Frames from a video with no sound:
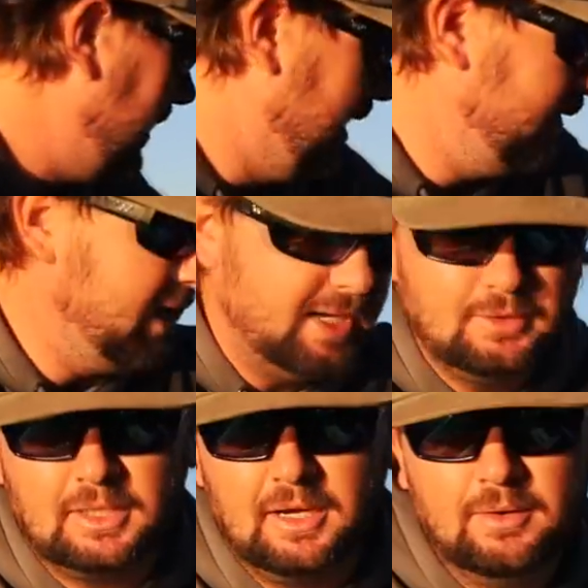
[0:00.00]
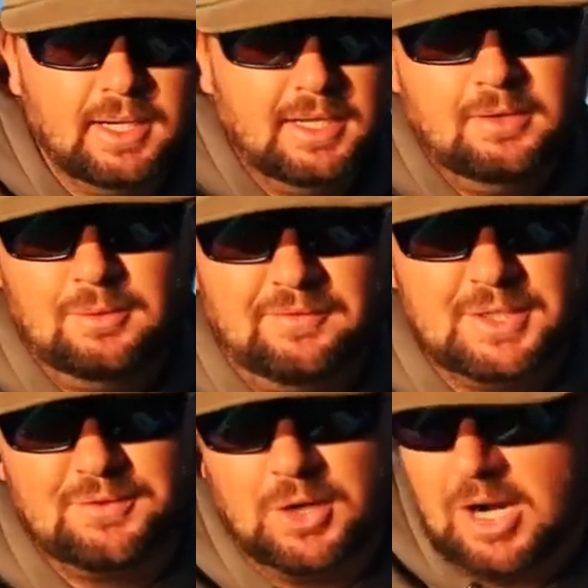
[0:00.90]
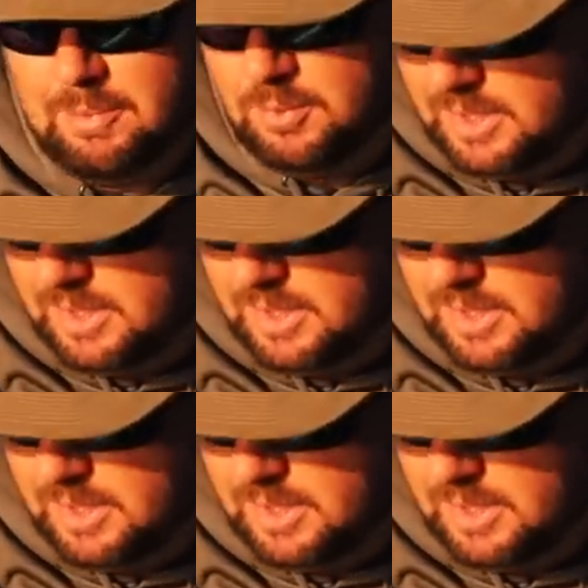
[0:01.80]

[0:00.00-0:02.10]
everything else out here right now, we fish for crappie